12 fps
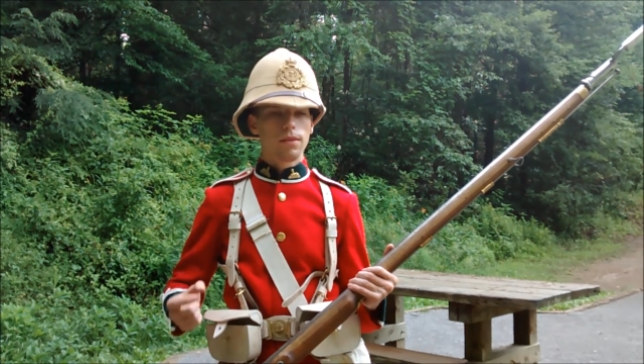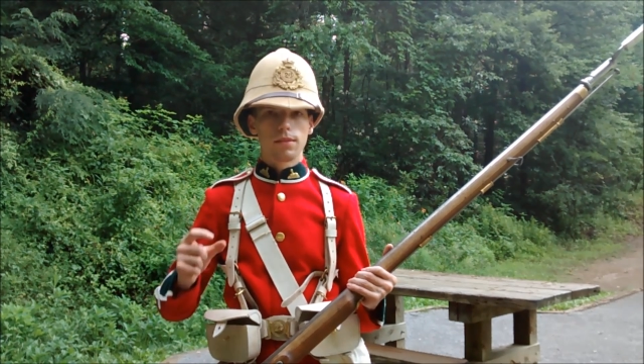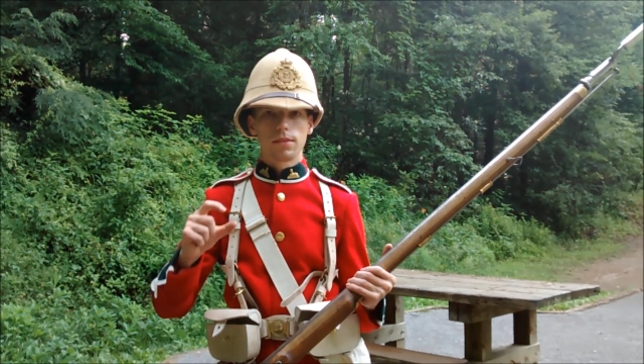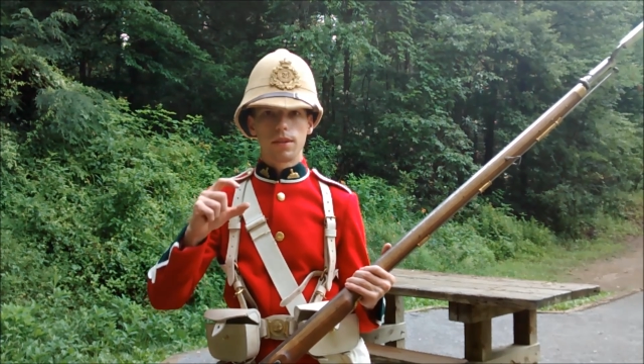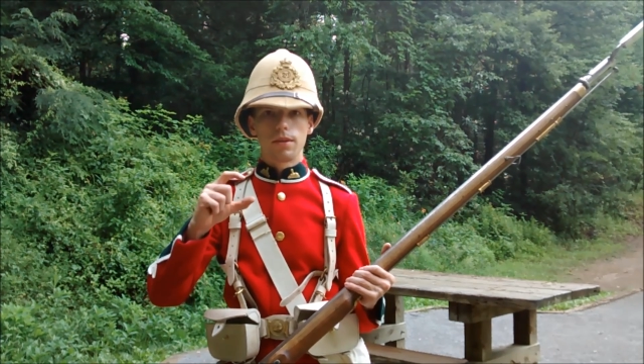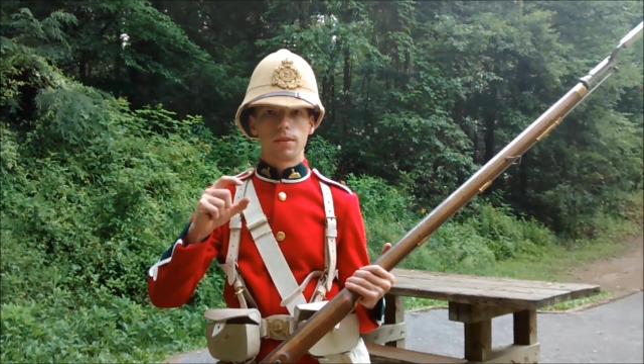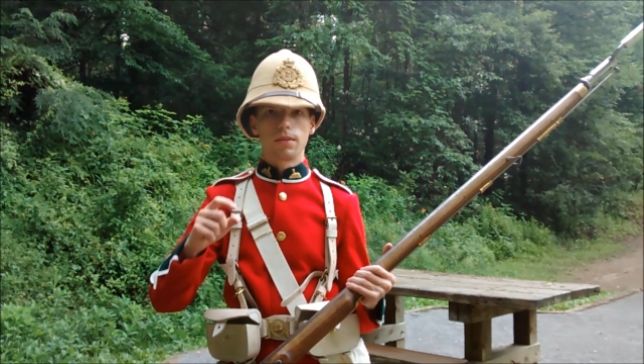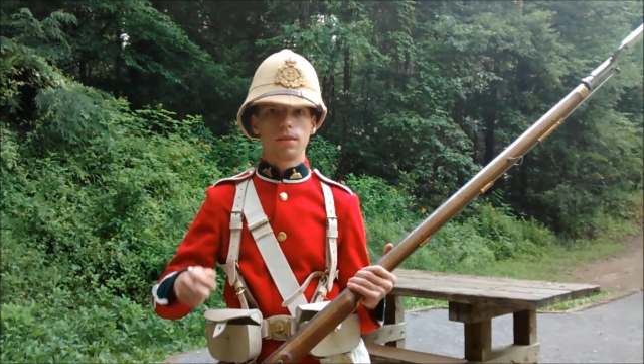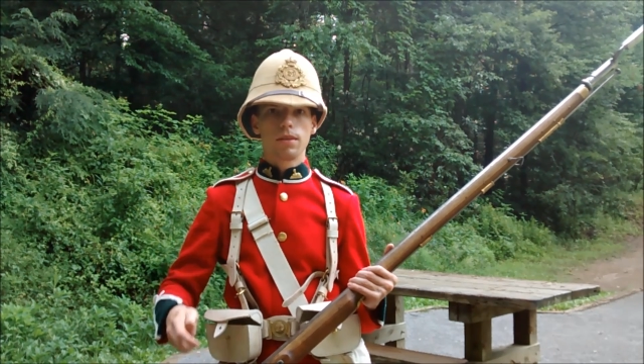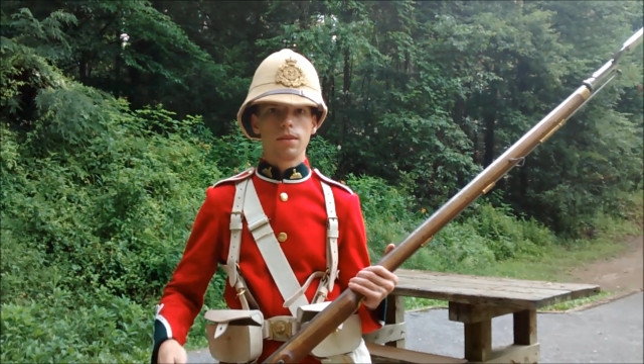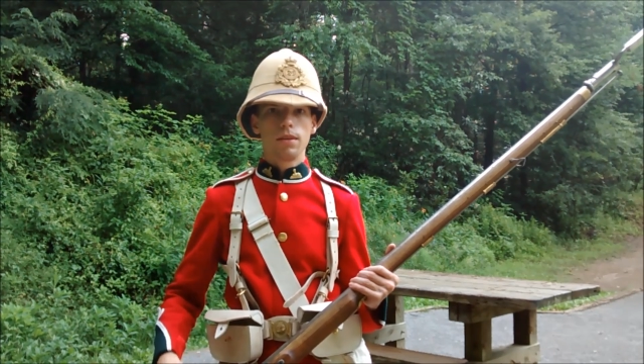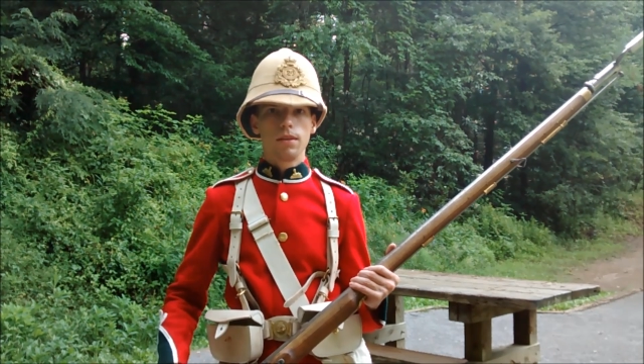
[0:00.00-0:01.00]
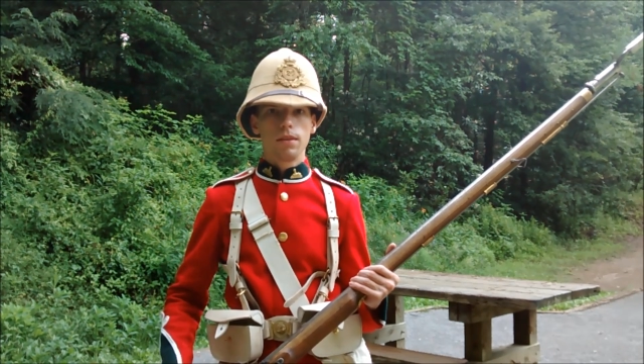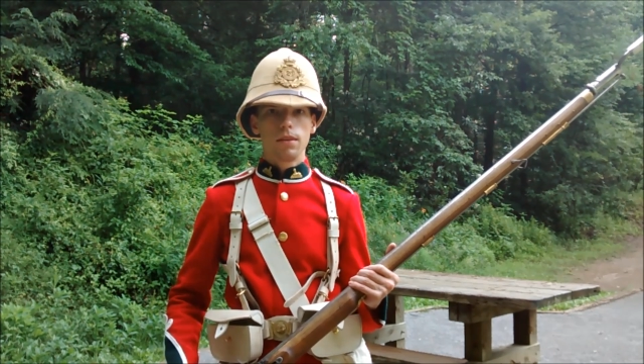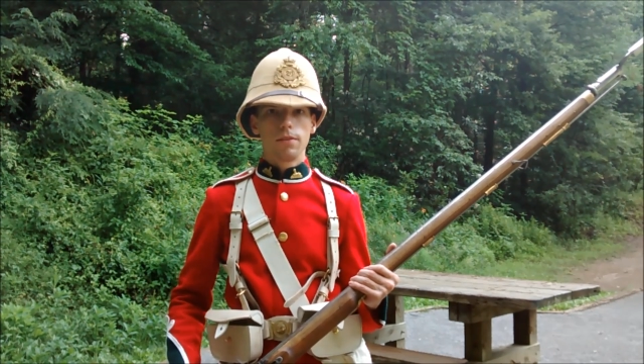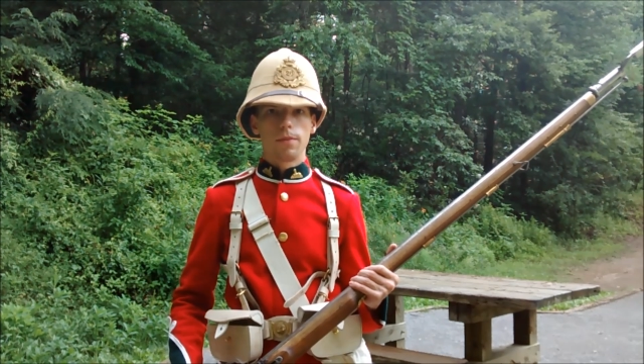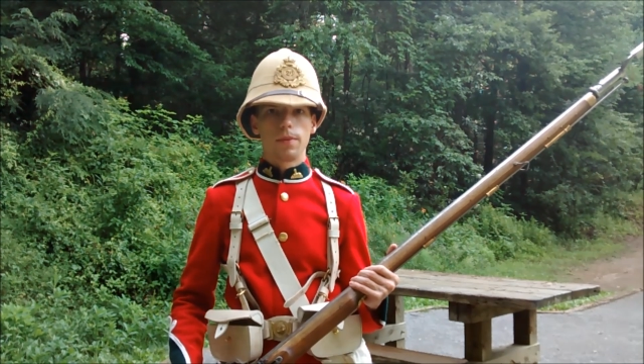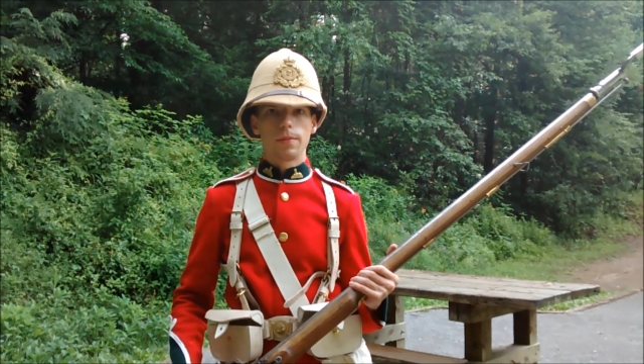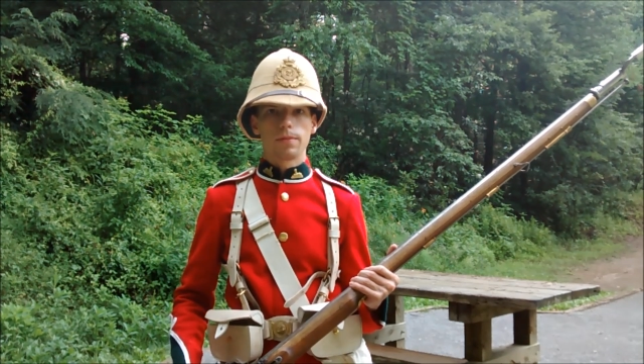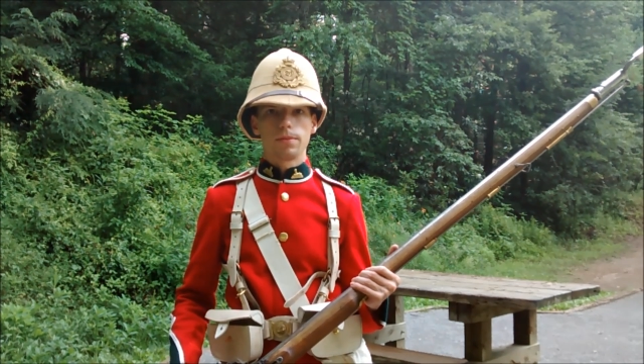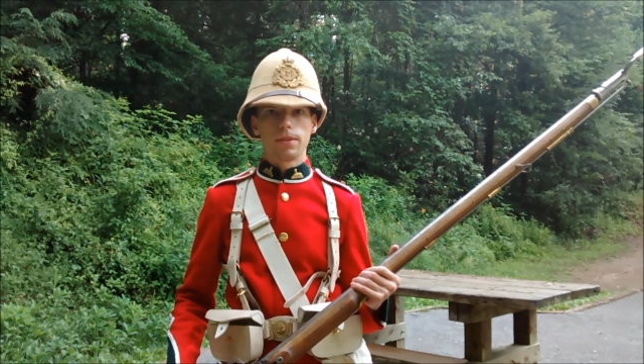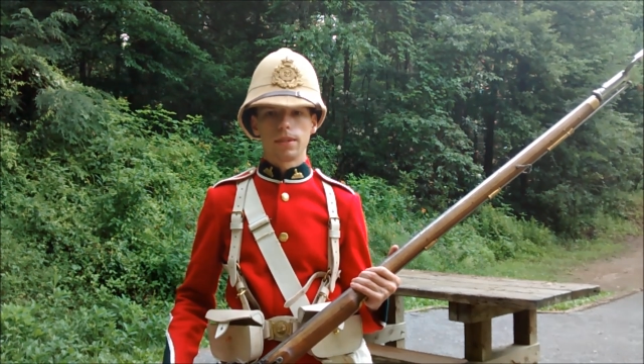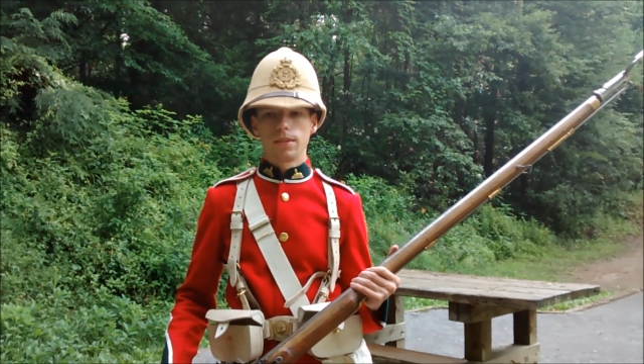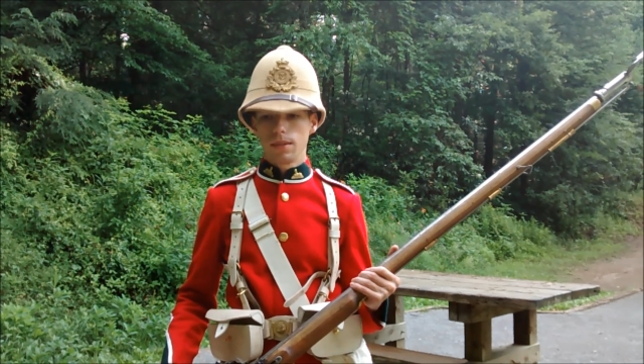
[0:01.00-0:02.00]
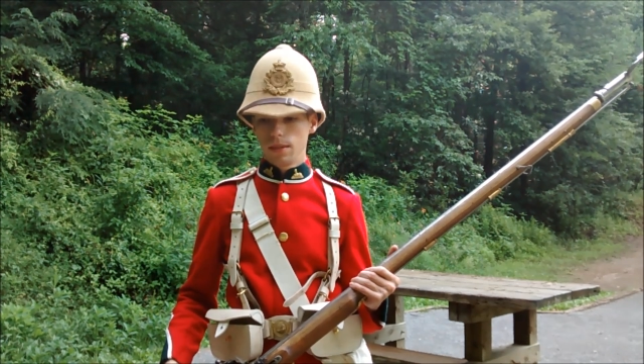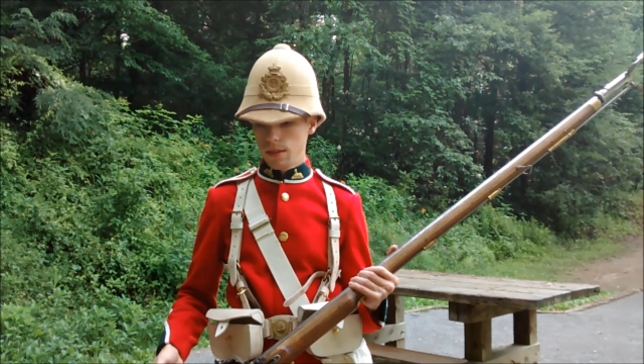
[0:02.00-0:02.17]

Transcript: center of the paper plate.